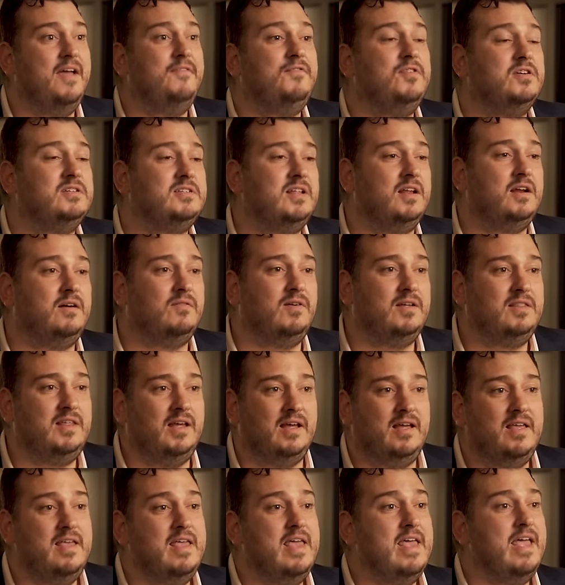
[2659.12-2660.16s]
if you're selling the right
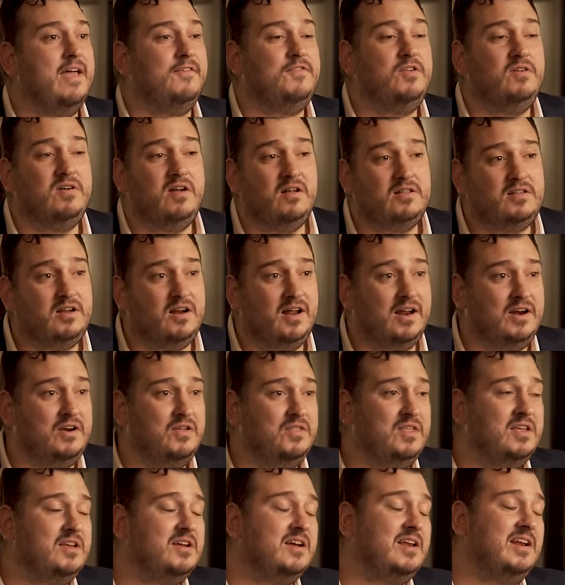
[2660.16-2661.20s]
thing. If you're out there and you
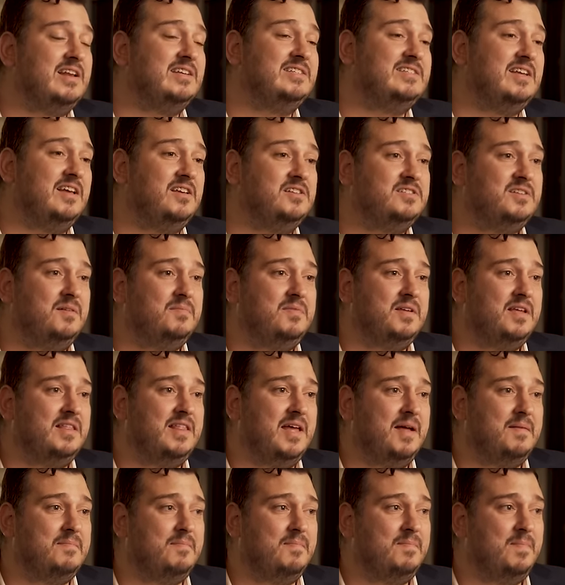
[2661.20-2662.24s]
think you're going to sell something
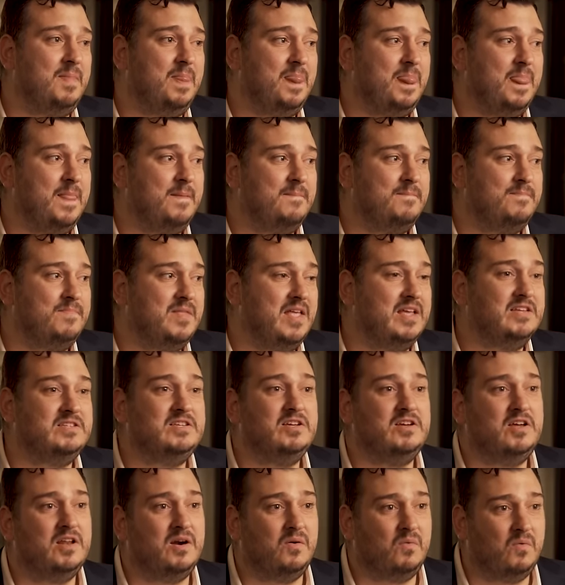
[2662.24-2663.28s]
that
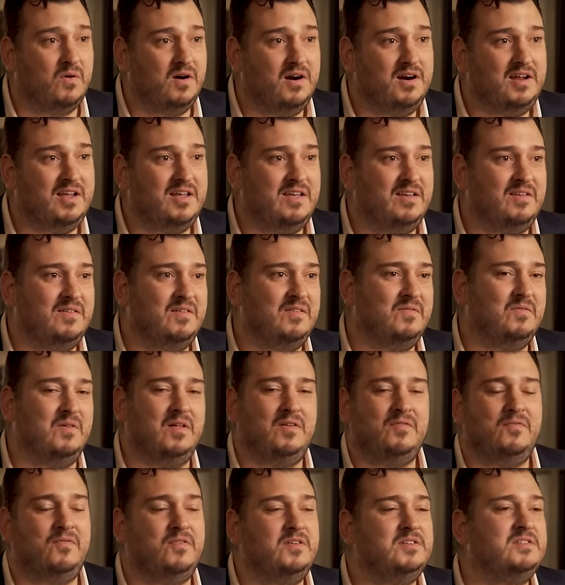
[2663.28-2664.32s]
isn't going to work,
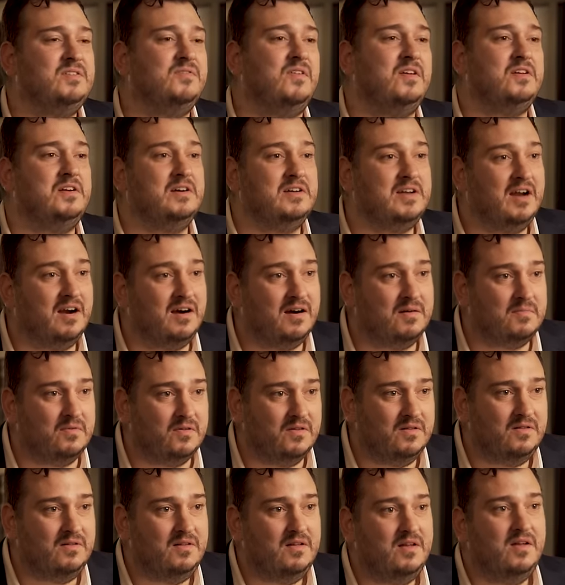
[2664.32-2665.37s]
well, first of all, you're
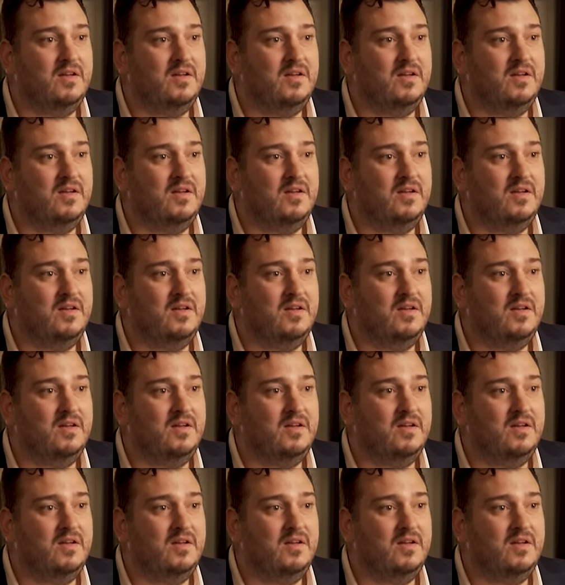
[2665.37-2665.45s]
terrible.